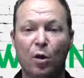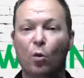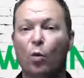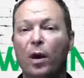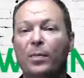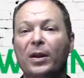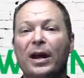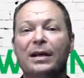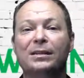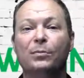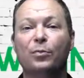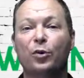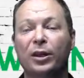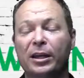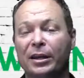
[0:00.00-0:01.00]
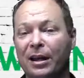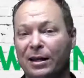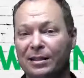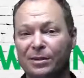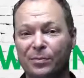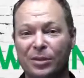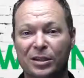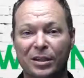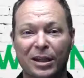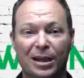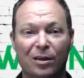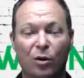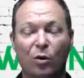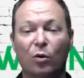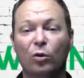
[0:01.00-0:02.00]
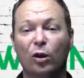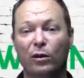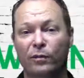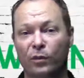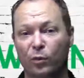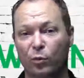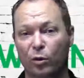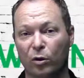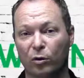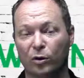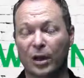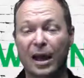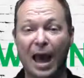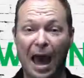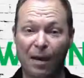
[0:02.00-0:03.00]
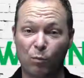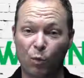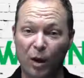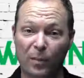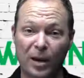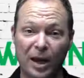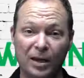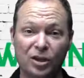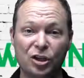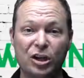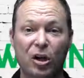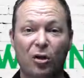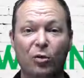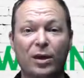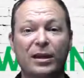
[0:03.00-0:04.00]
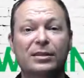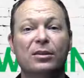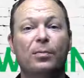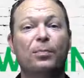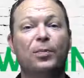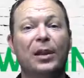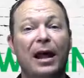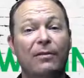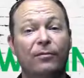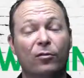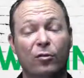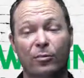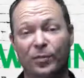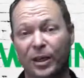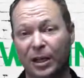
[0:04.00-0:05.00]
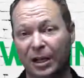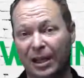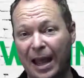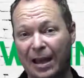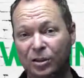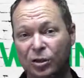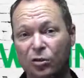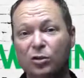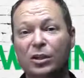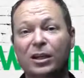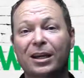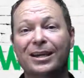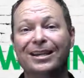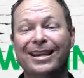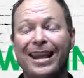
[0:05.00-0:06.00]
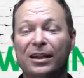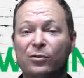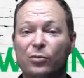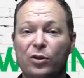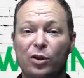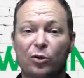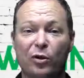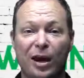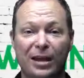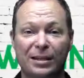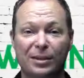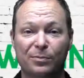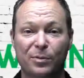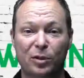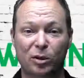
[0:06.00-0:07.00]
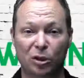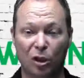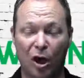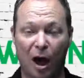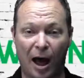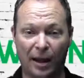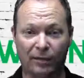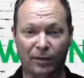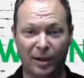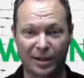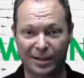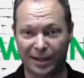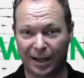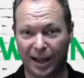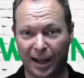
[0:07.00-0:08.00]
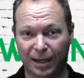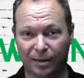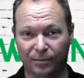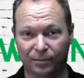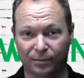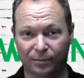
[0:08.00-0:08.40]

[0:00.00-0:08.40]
Webinars are bringing customers together all over the world, and Webinar Geo is the platform that allows you to connect with your customers live today.